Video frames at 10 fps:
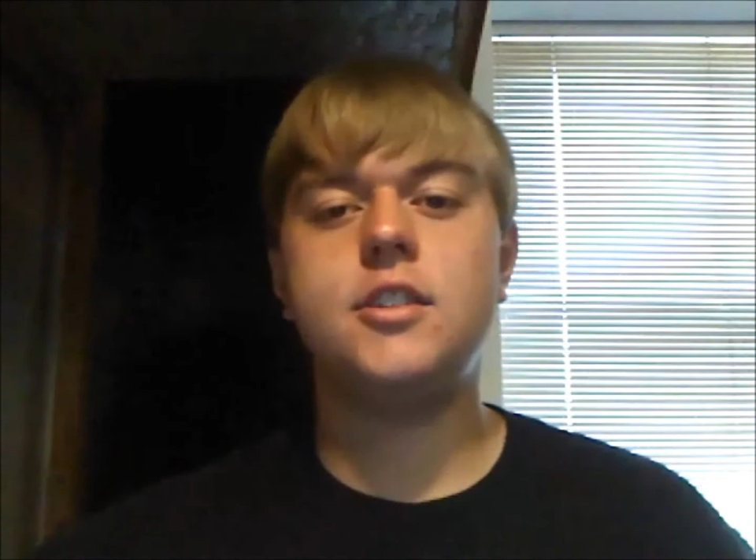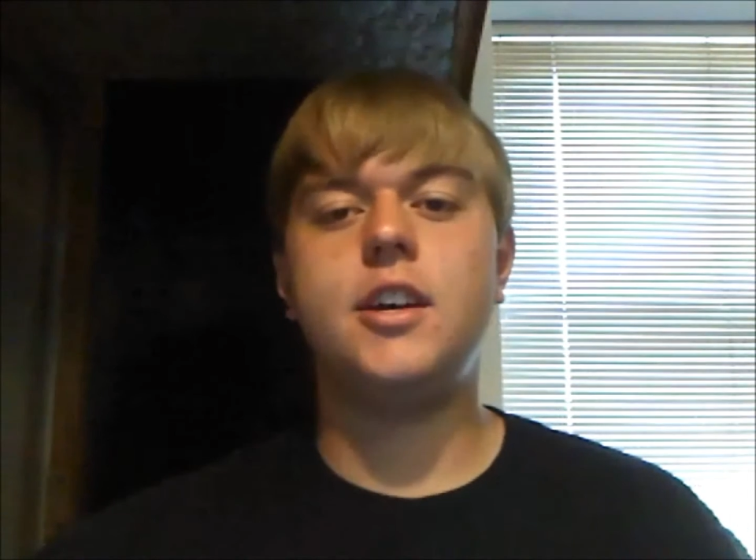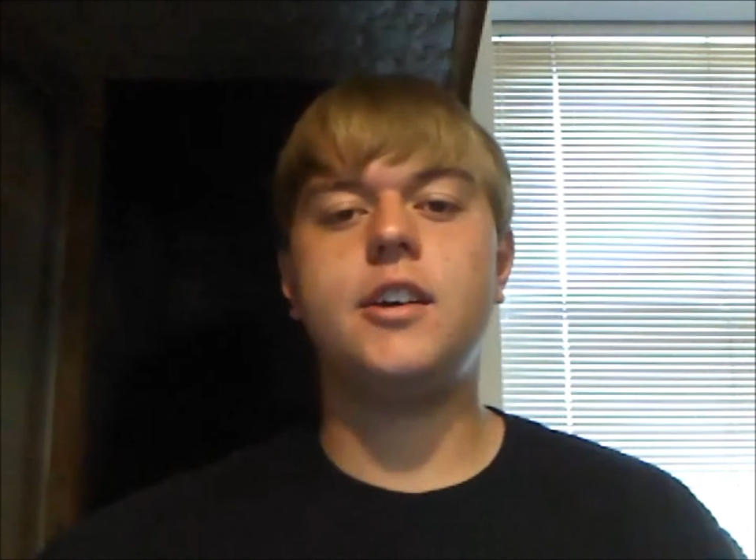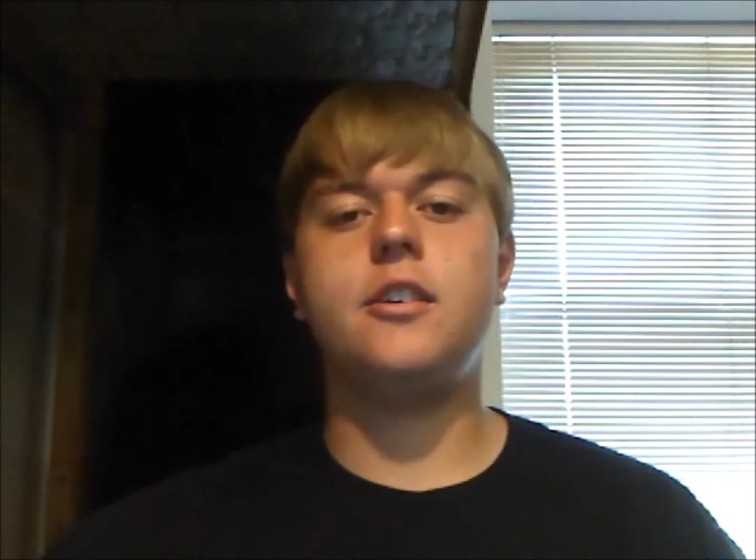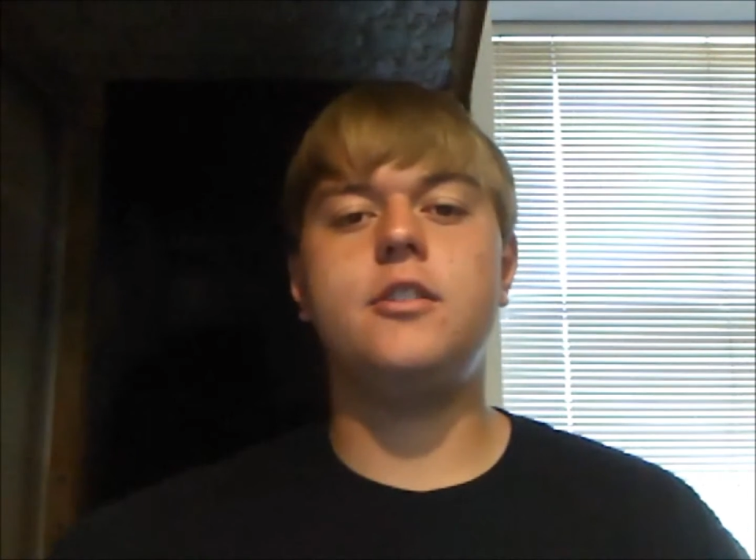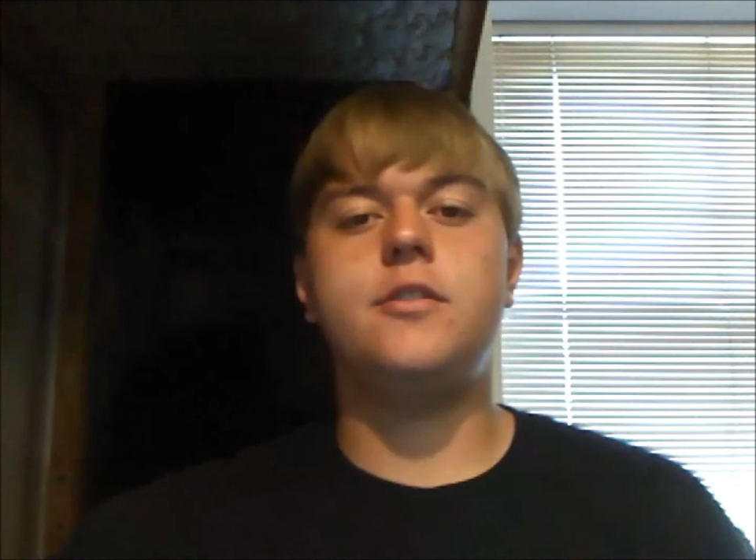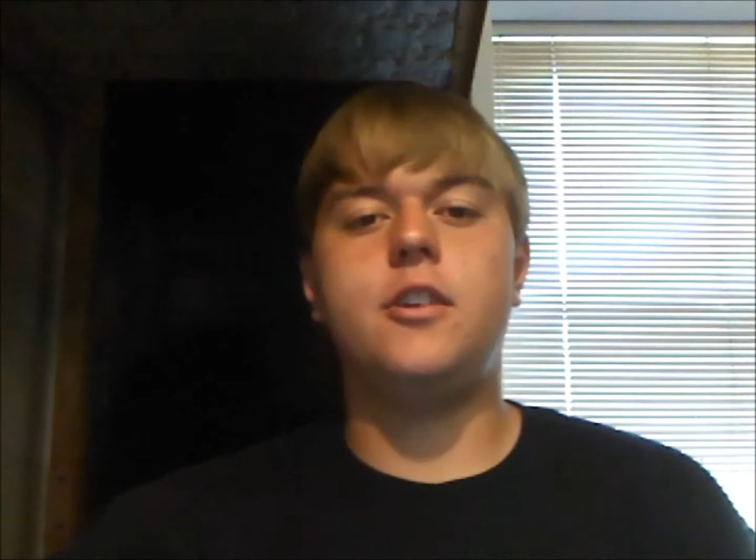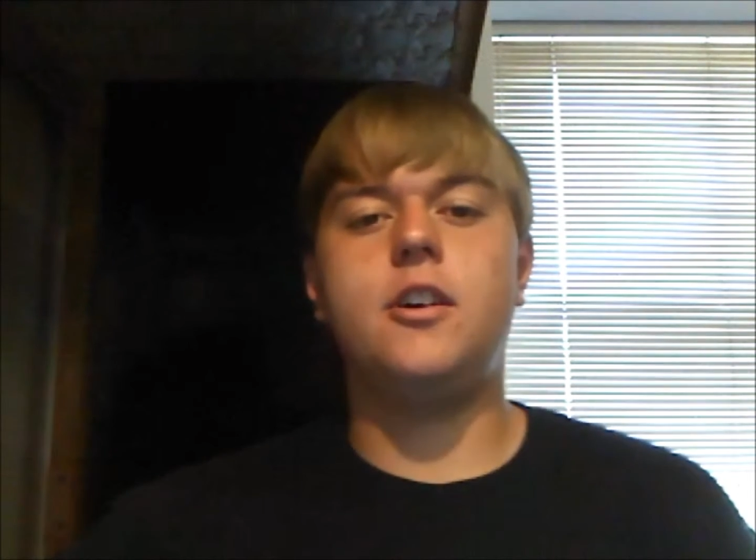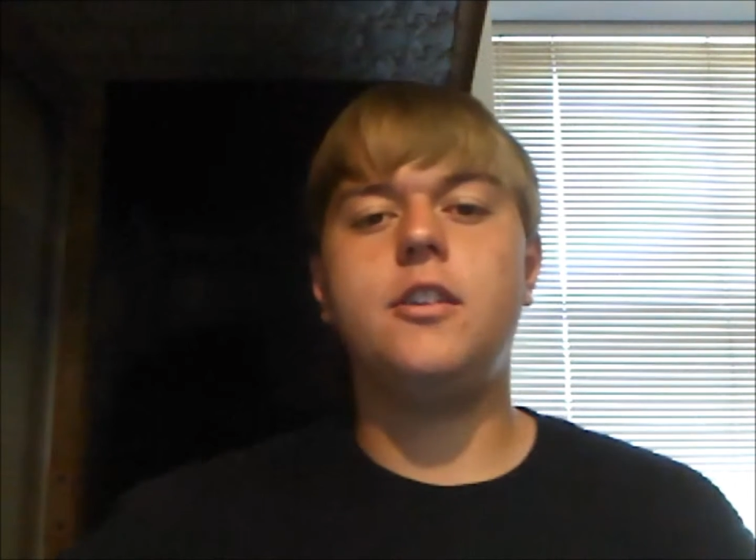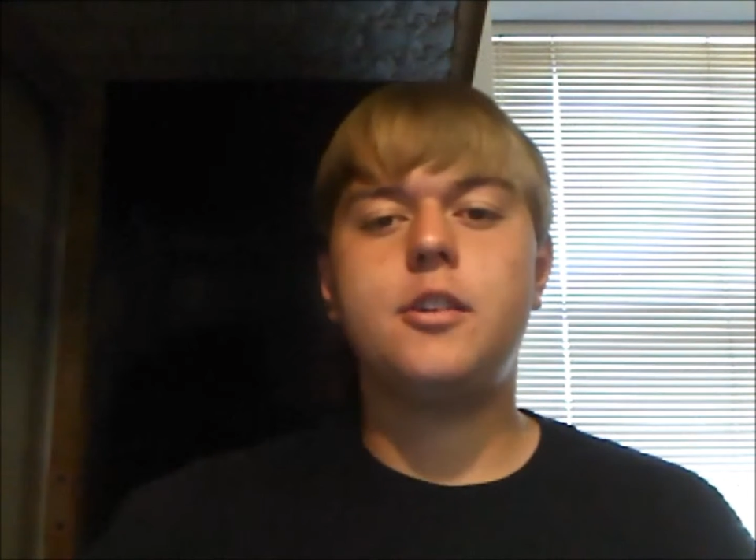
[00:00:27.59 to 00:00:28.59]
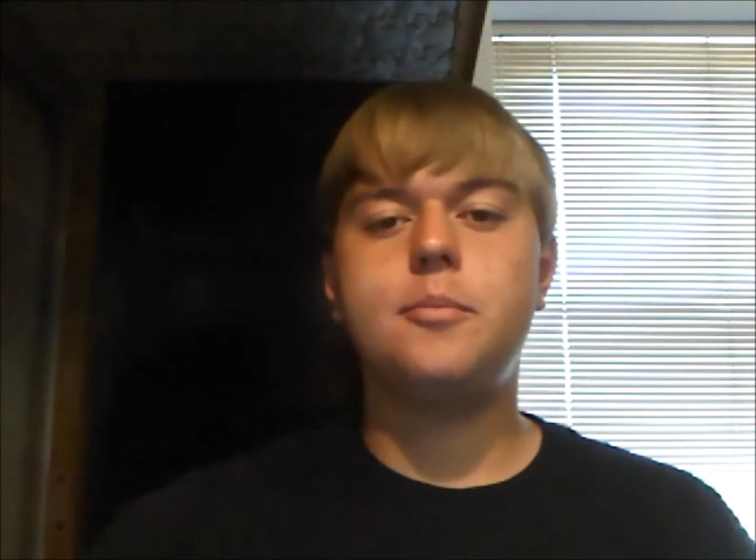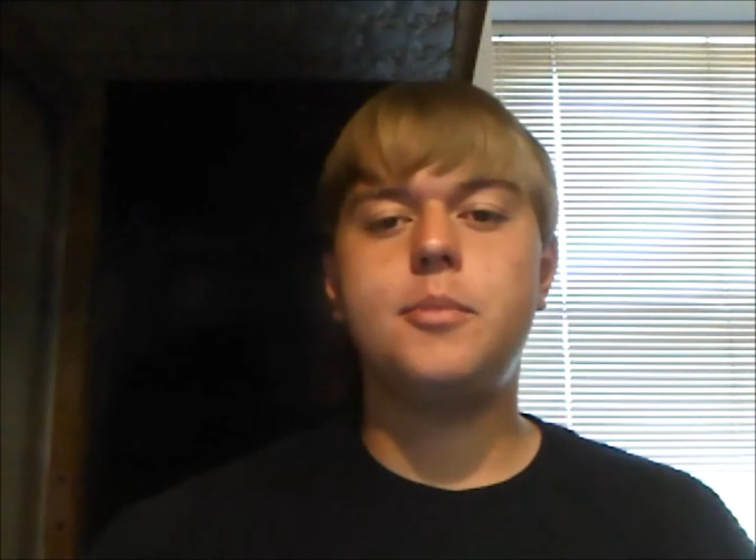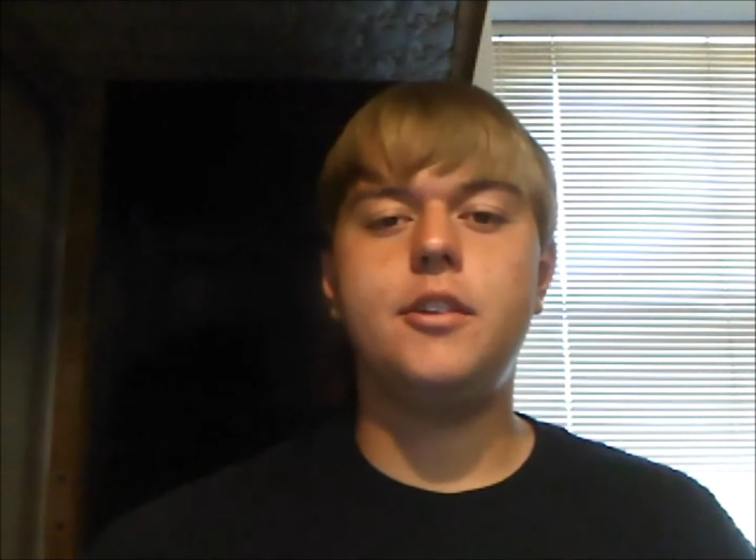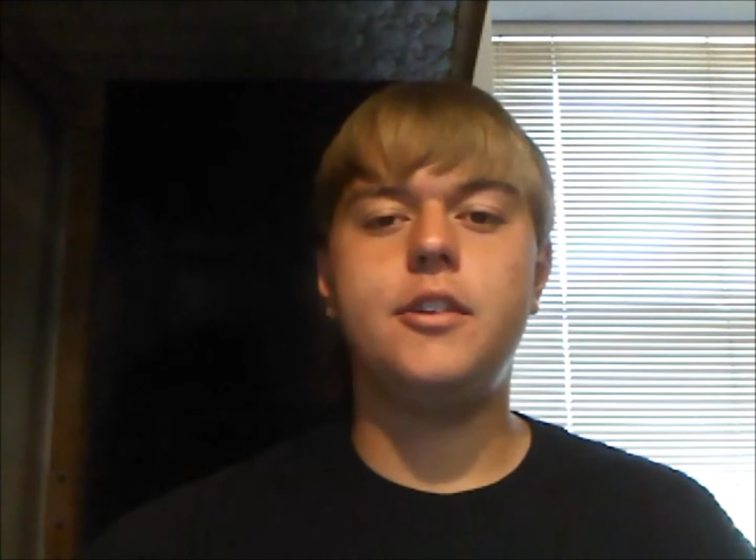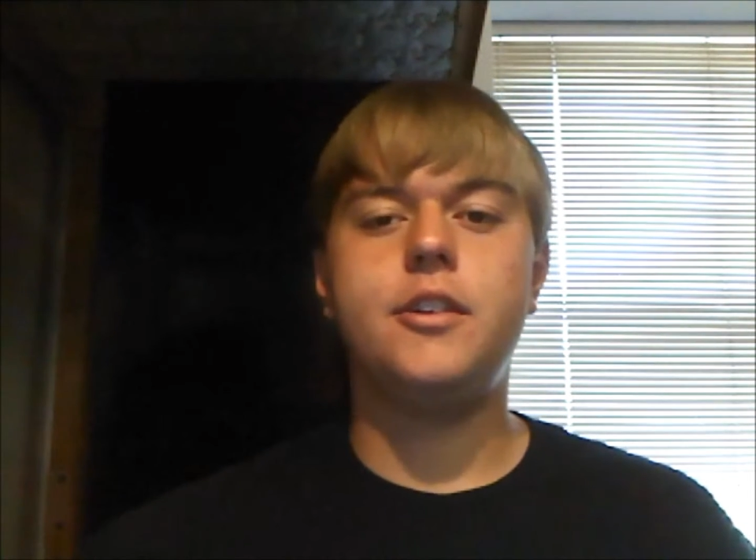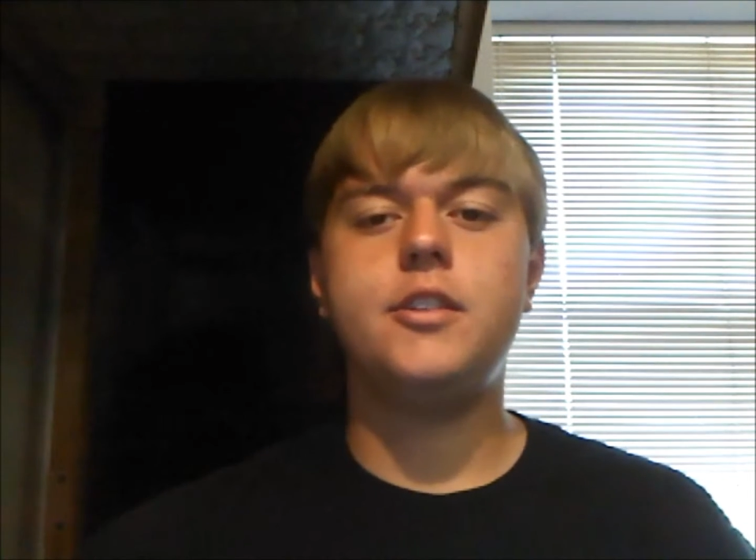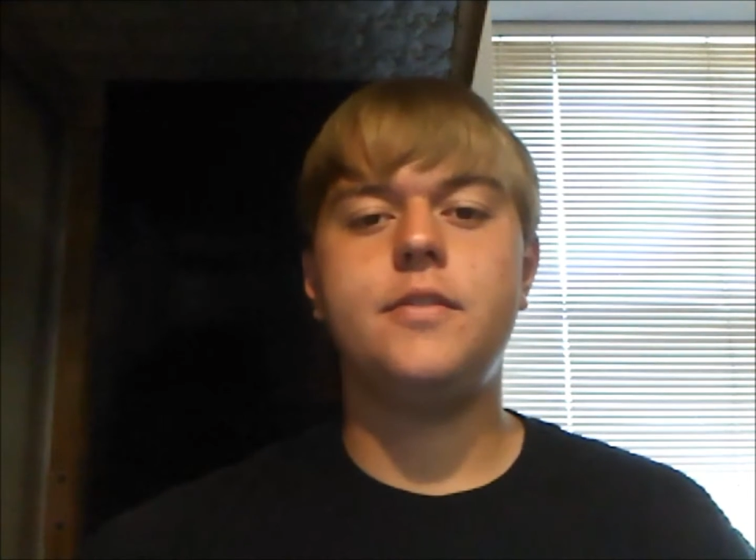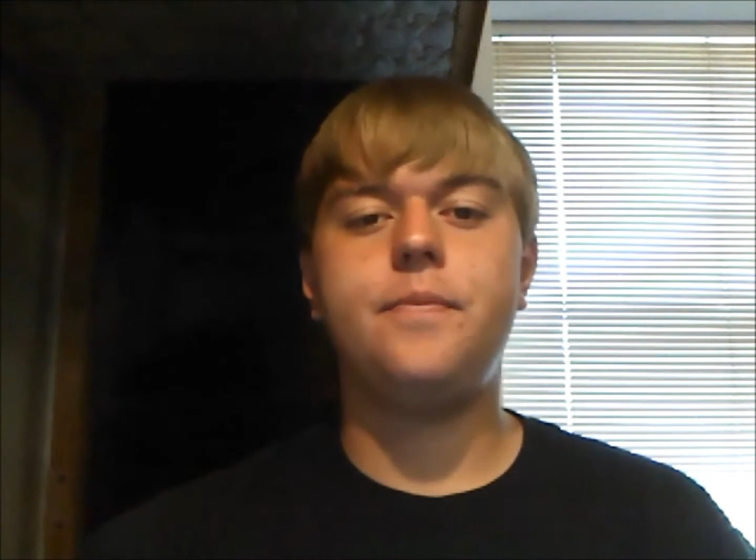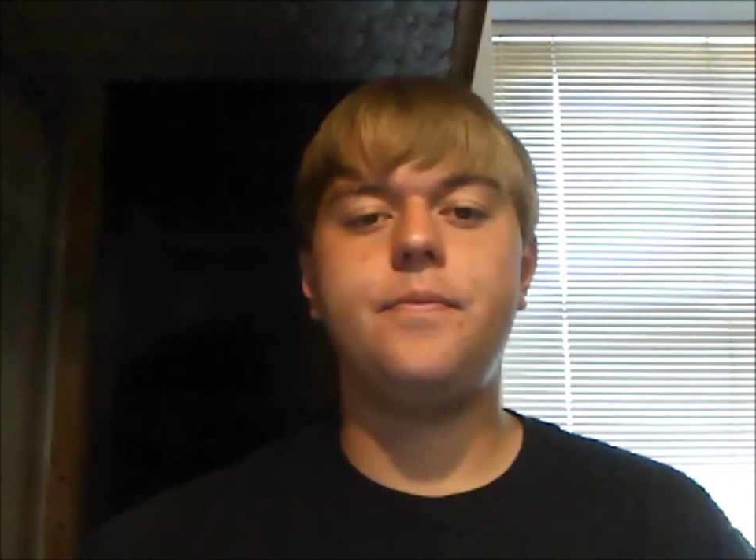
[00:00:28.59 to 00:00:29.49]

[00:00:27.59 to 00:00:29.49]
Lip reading: the echoes for all the computers.